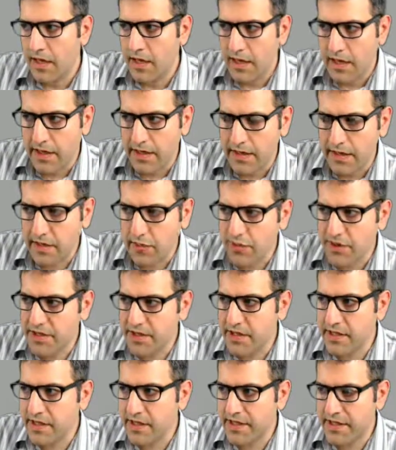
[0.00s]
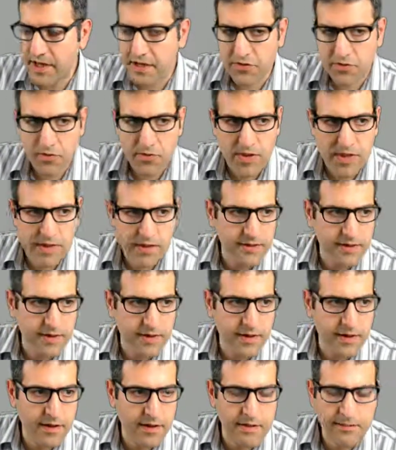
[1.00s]
And we see that router 1
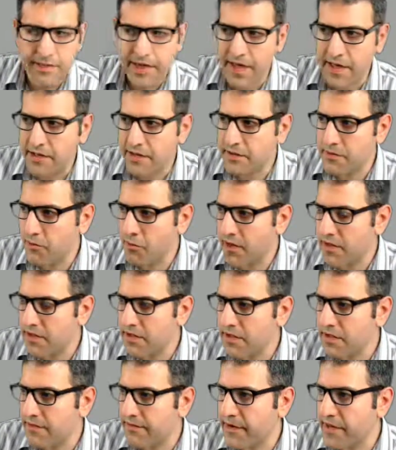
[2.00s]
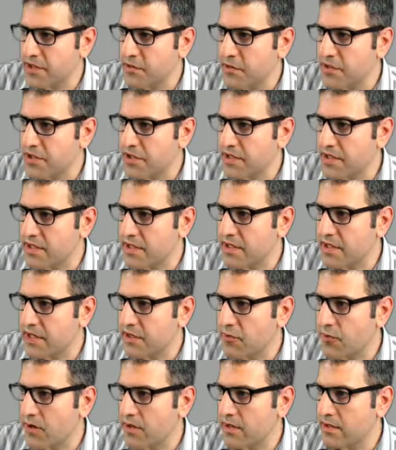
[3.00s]
has one interface, which is
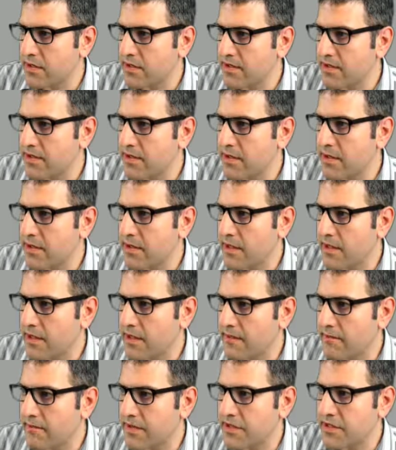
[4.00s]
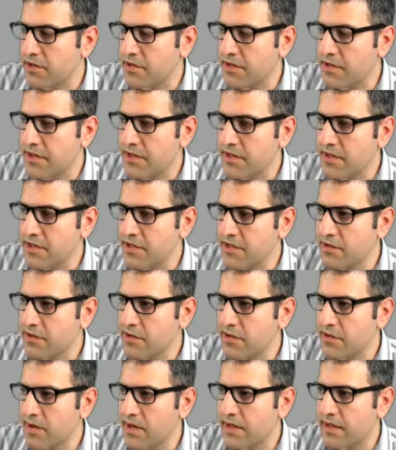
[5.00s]
Ethernet 1. It's on area
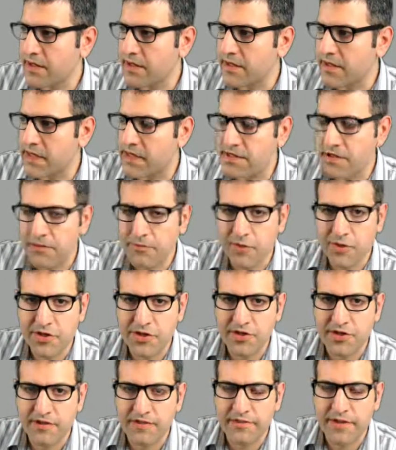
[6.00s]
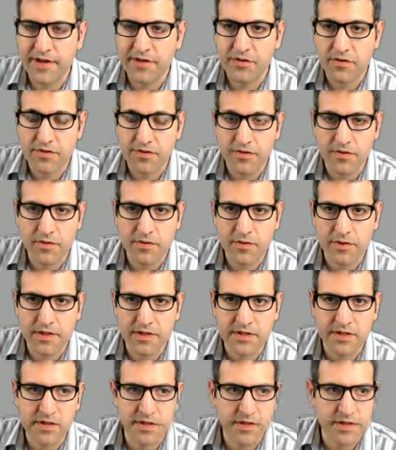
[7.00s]
0, and it has the bridge interface also,
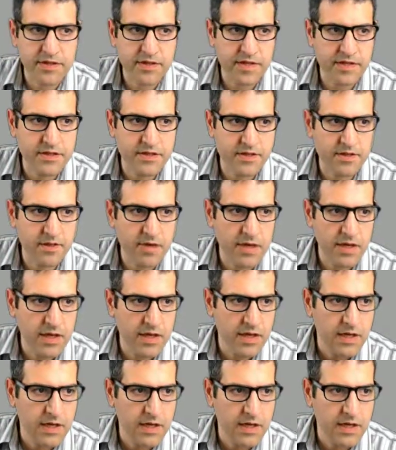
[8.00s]
it's on Ethernet 0.